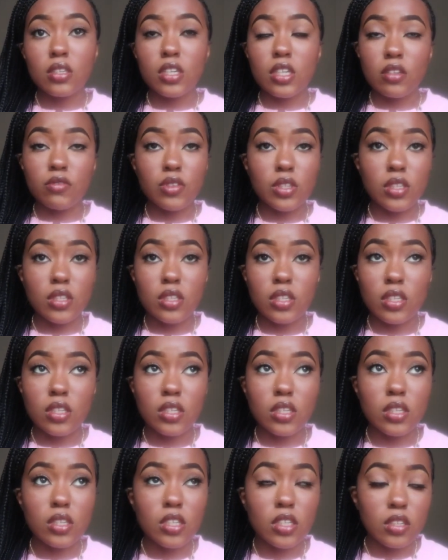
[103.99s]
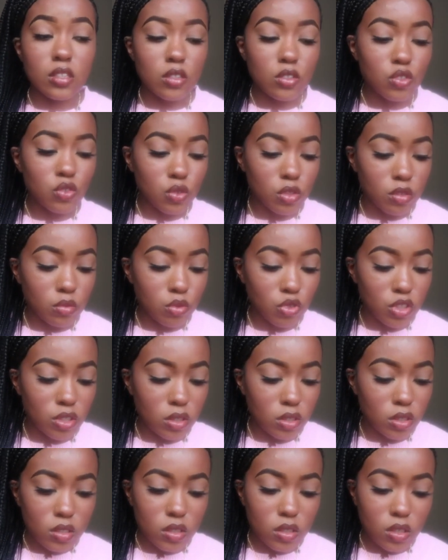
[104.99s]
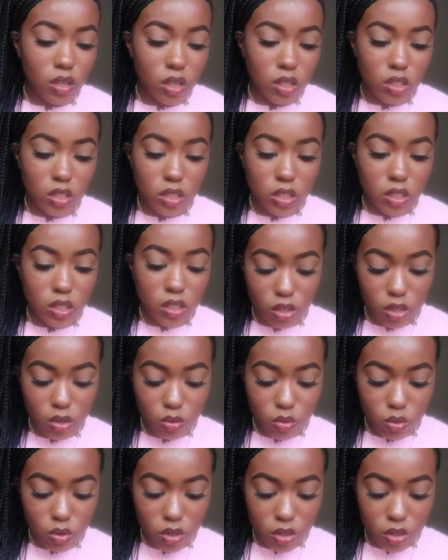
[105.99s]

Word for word: everything in the description so y'all can go